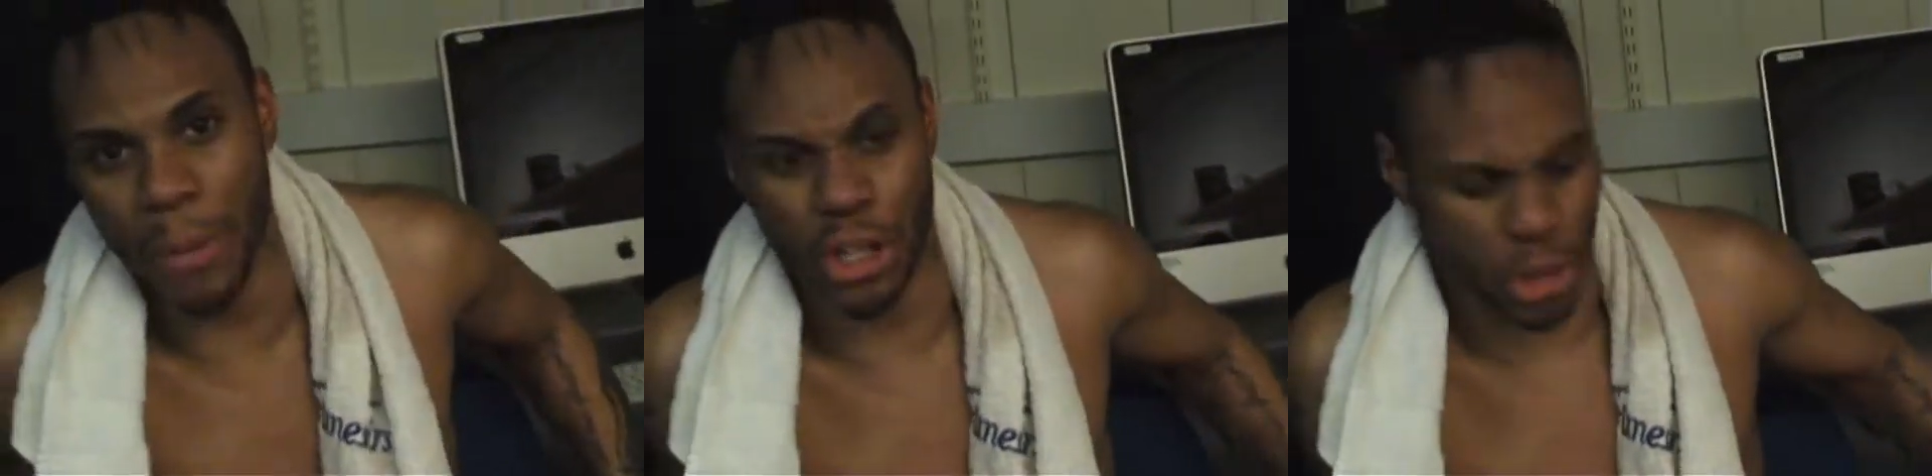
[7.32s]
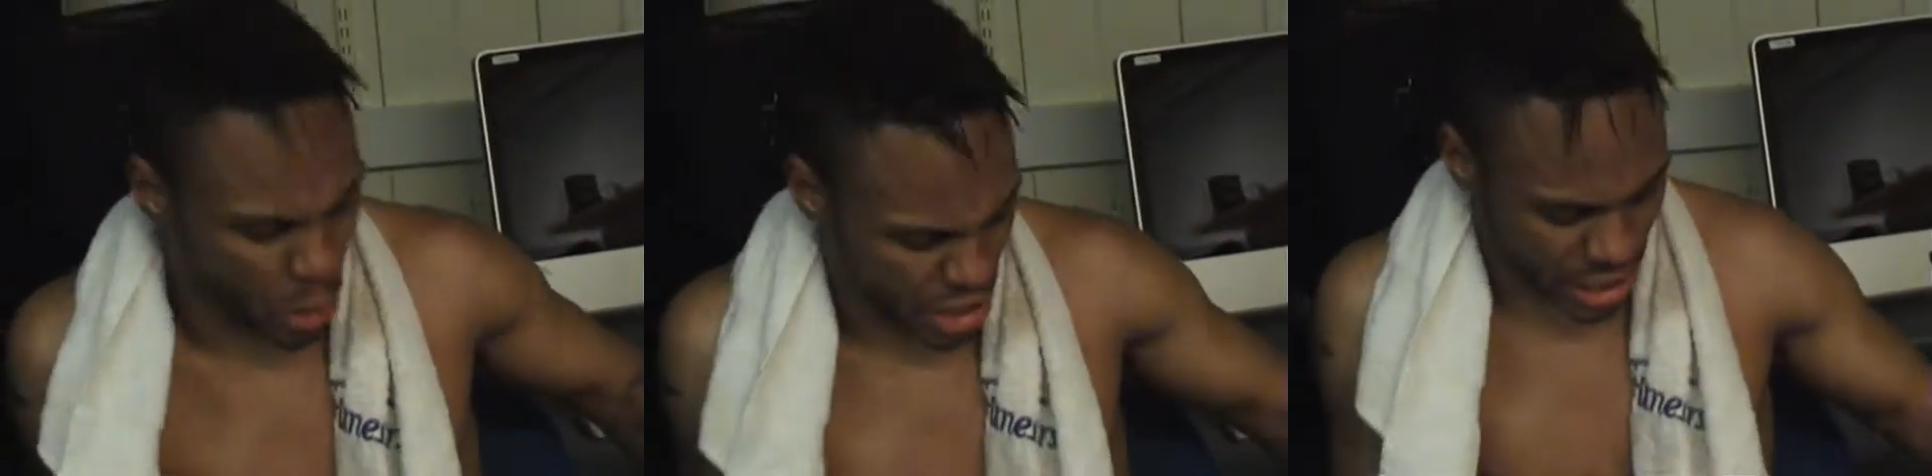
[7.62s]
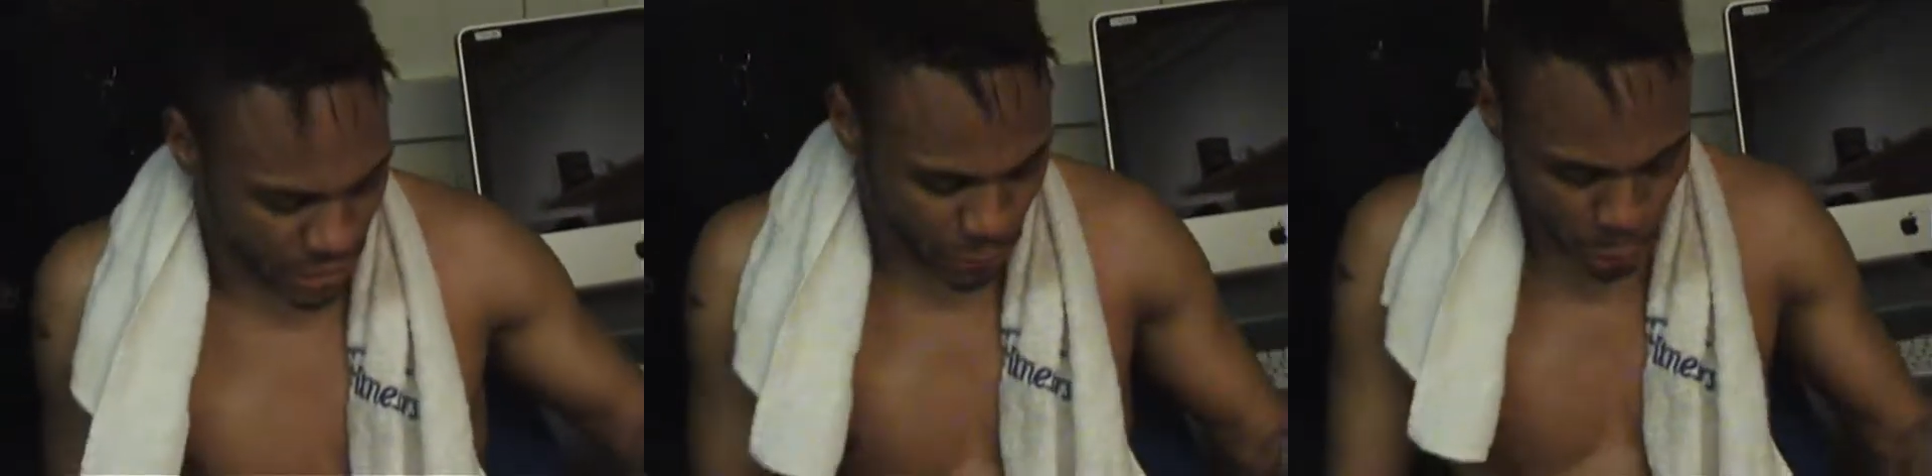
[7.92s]
because you want to
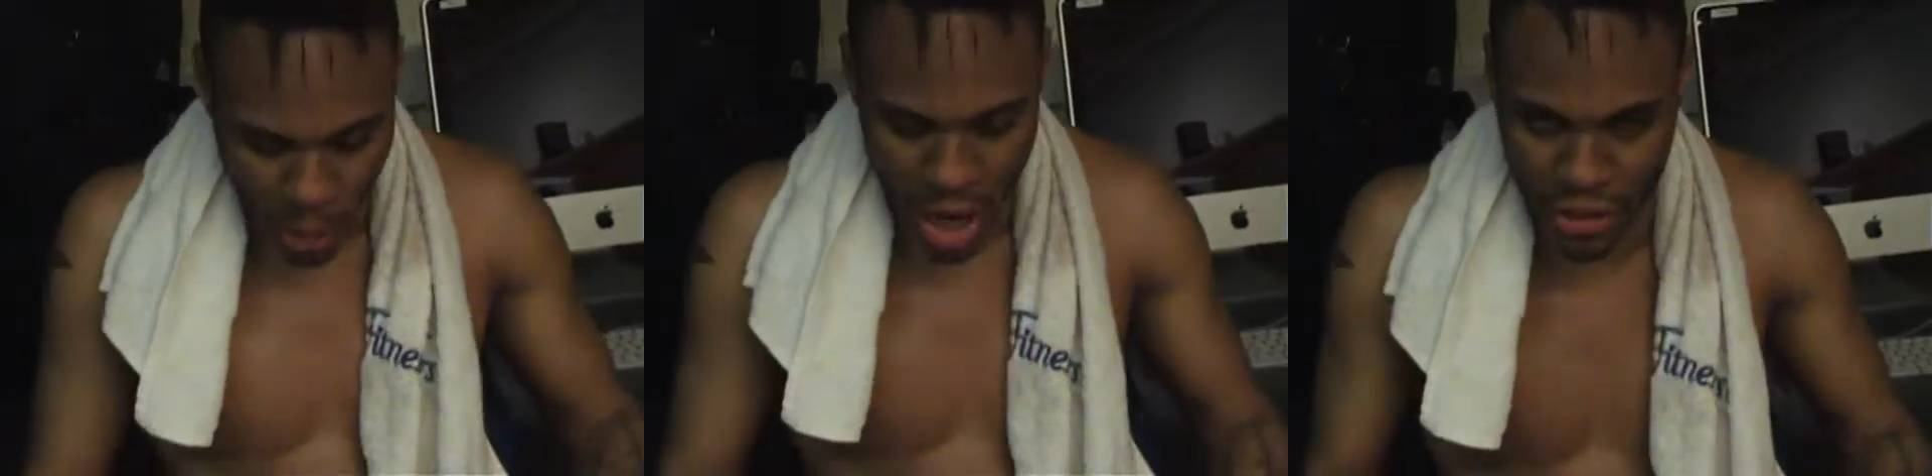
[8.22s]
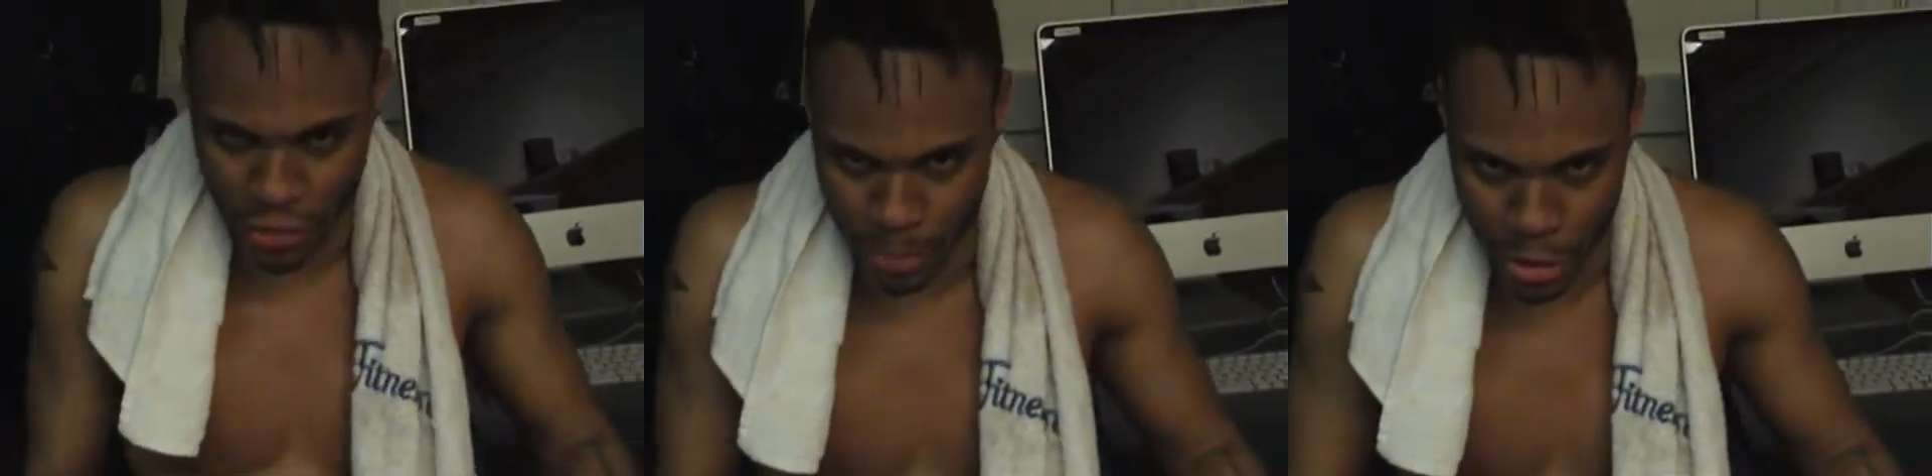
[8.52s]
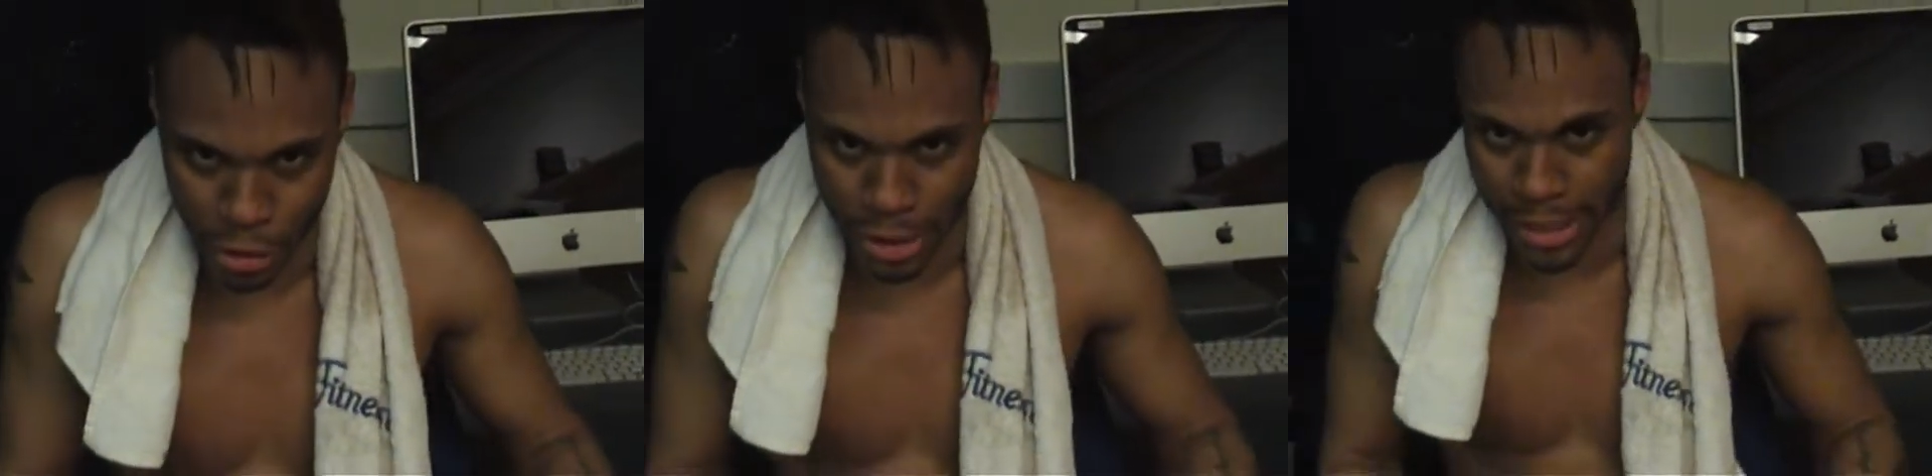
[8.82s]
get a few words from the
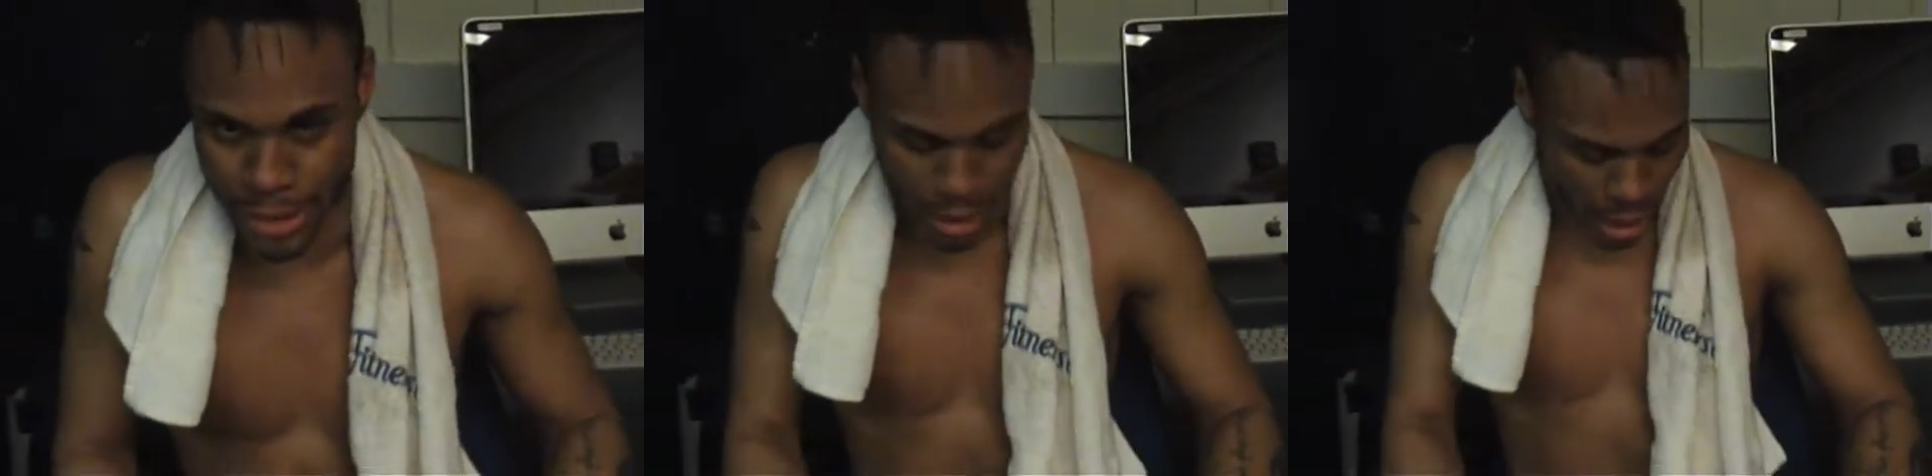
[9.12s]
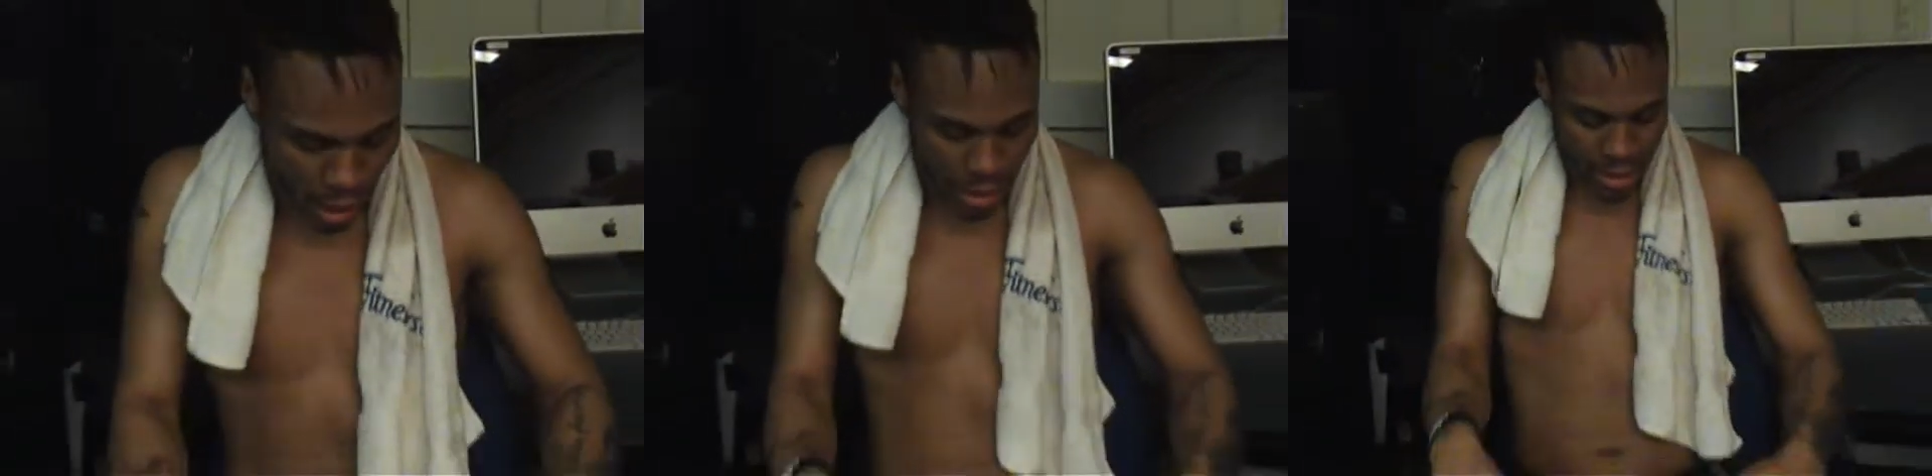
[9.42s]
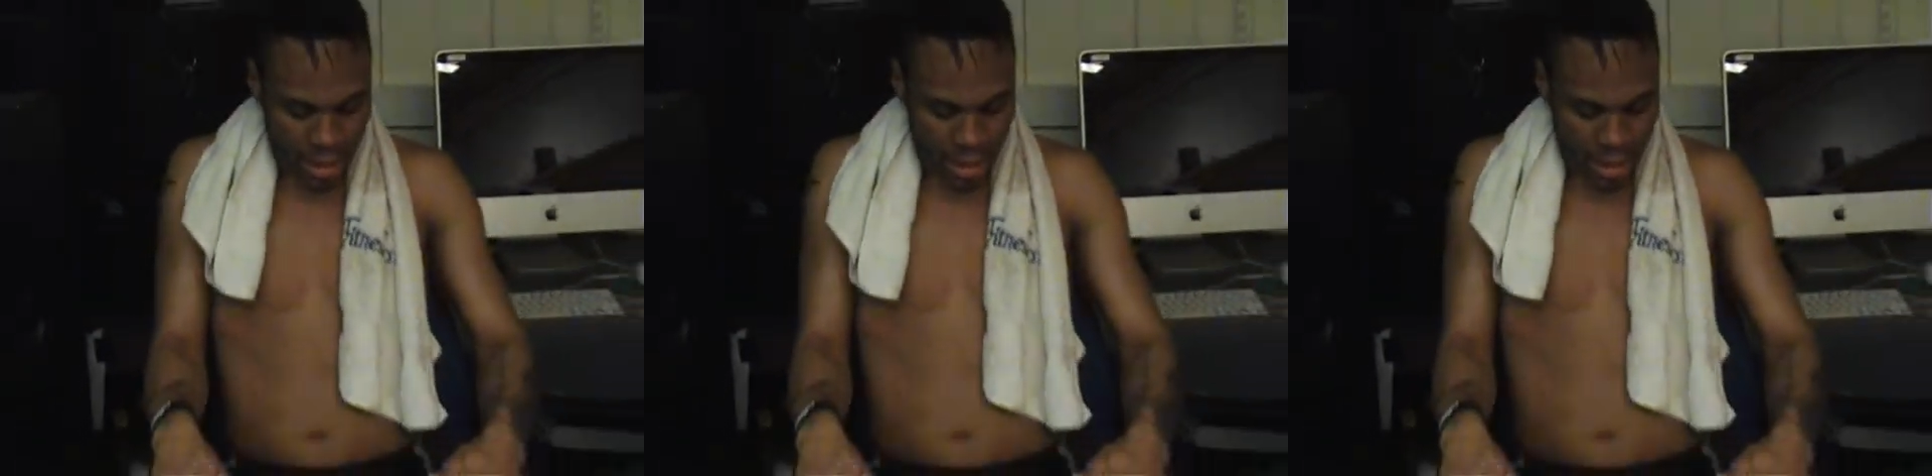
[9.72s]
All Day Star,